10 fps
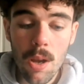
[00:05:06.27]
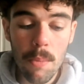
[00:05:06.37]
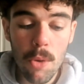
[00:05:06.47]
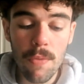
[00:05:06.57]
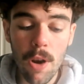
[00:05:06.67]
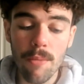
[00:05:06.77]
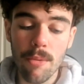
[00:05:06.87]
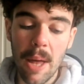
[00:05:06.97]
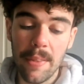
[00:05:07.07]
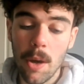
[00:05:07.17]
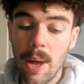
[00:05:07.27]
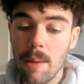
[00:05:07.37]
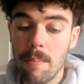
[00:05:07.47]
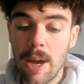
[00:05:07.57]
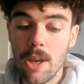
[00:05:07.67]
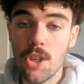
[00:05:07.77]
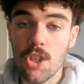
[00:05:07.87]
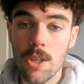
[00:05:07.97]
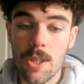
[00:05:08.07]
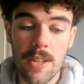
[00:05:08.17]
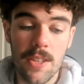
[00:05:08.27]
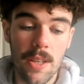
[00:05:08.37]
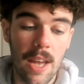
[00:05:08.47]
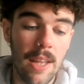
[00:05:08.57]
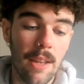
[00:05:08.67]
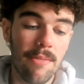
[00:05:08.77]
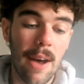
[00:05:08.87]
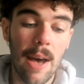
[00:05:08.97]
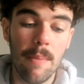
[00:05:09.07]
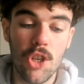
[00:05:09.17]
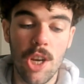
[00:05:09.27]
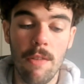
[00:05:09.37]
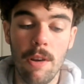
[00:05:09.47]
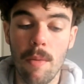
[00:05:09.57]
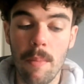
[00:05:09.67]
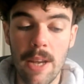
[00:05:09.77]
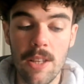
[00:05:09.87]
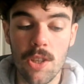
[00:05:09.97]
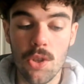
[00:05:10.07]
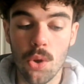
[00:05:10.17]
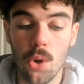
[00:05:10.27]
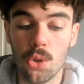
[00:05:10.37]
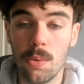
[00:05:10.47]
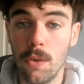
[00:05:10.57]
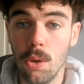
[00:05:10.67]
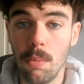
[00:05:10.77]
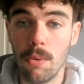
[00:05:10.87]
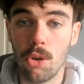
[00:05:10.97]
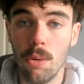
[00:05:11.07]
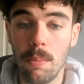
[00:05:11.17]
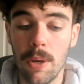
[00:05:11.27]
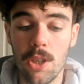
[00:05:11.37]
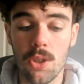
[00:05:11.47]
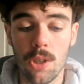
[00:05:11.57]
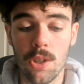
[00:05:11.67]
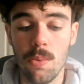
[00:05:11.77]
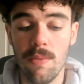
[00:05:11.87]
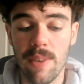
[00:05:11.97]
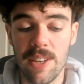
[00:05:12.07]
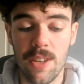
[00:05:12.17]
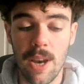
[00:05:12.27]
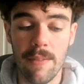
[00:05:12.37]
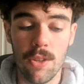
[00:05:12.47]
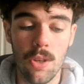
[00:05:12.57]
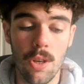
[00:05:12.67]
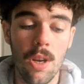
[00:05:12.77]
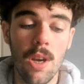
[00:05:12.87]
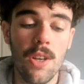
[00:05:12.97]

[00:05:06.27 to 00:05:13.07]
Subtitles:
Moving on from that, though, Alan Myers said today that Farhad Moshiri remains in talks with a number of companies looking to invest in Everton.